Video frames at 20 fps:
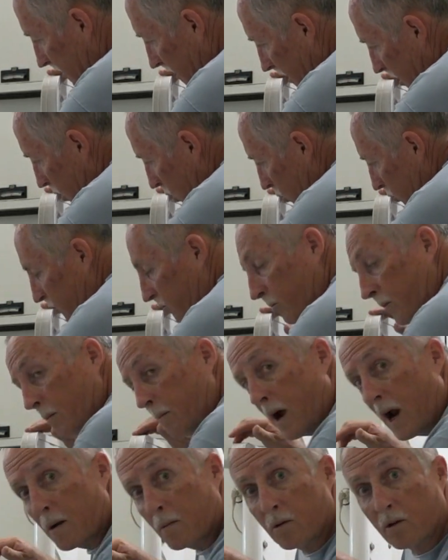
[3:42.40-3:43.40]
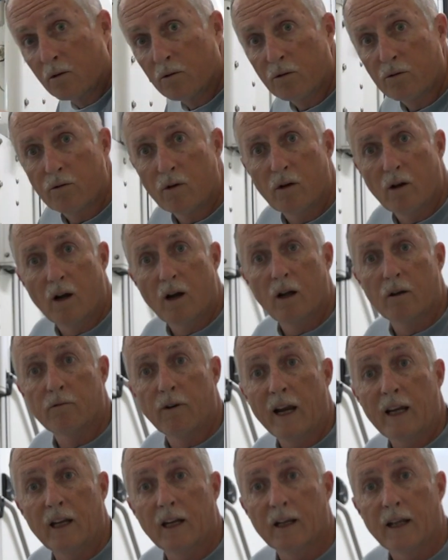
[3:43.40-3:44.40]
the hose from the bottom of the
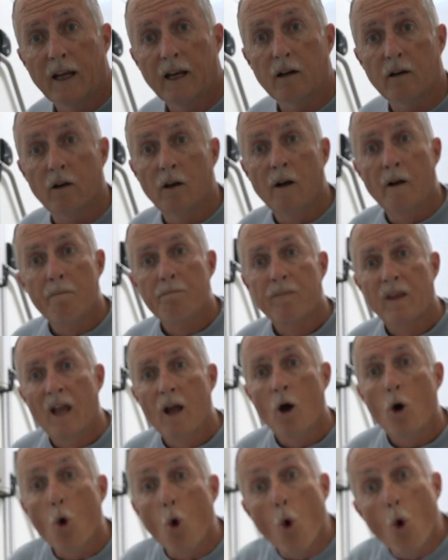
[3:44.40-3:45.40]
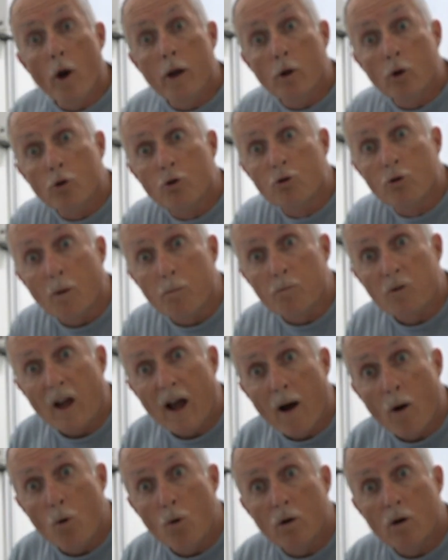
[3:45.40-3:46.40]
regulator. Oil dripped
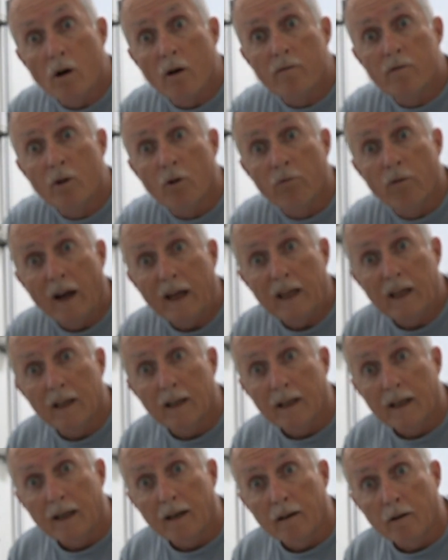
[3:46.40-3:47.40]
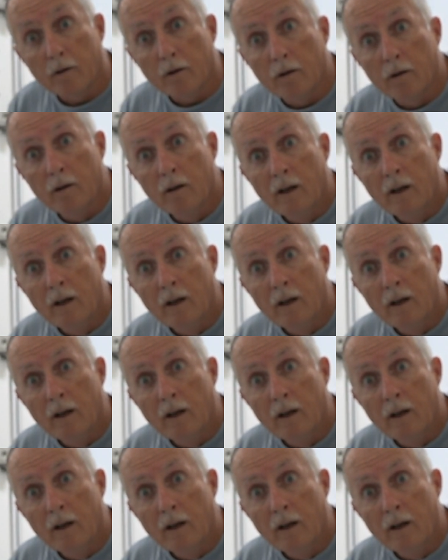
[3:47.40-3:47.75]
out of the regulator